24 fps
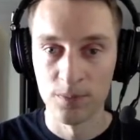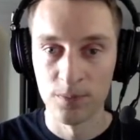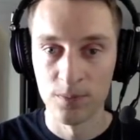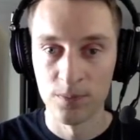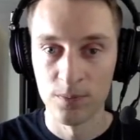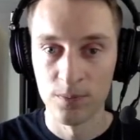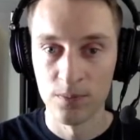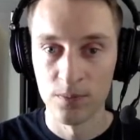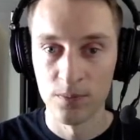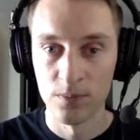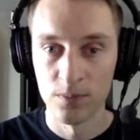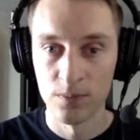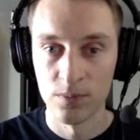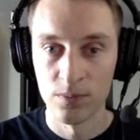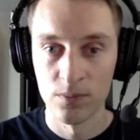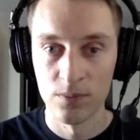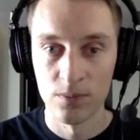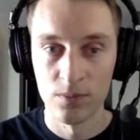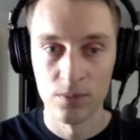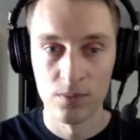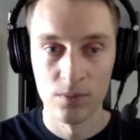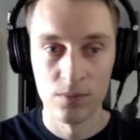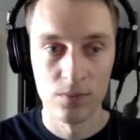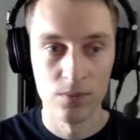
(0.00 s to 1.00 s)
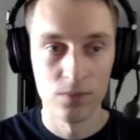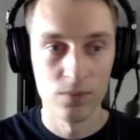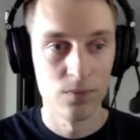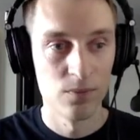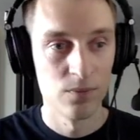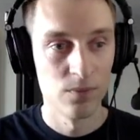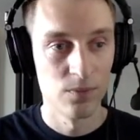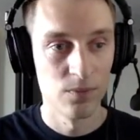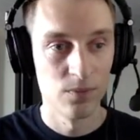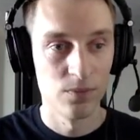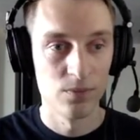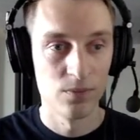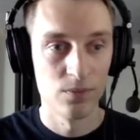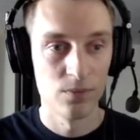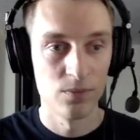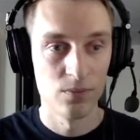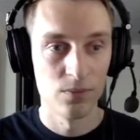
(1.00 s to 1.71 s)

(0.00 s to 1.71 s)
No one is speaking in this clip.